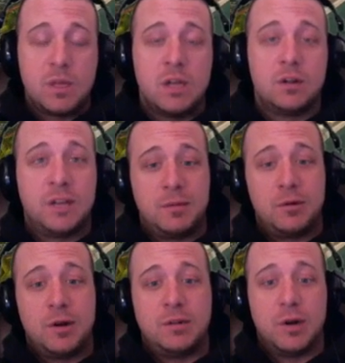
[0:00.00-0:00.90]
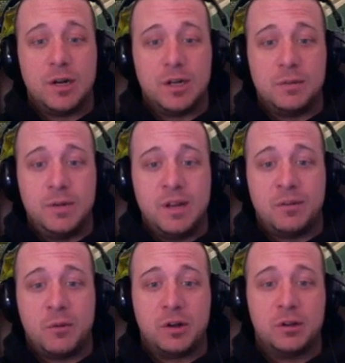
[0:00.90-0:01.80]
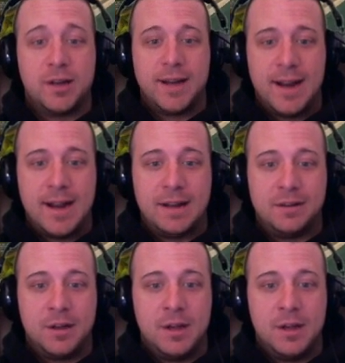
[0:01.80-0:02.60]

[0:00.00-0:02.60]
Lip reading: It'll take me right to where I need to be. If I want to look at